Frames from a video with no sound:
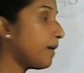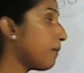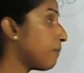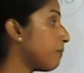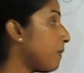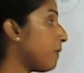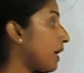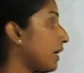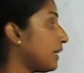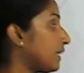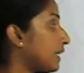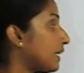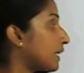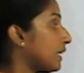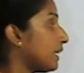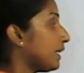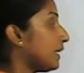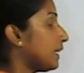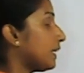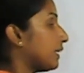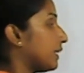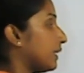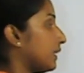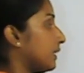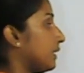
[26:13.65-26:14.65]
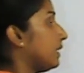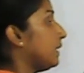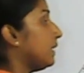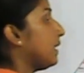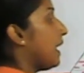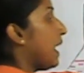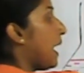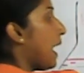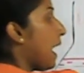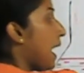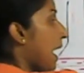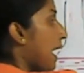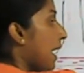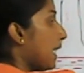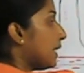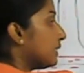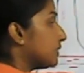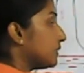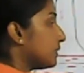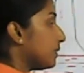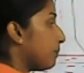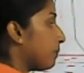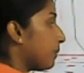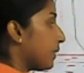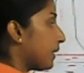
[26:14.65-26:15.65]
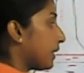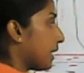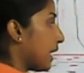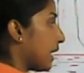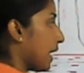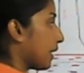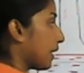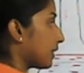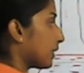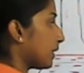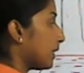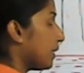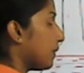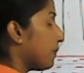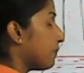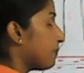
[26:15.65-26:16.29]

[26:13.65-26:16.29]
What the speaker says: But here, as a product,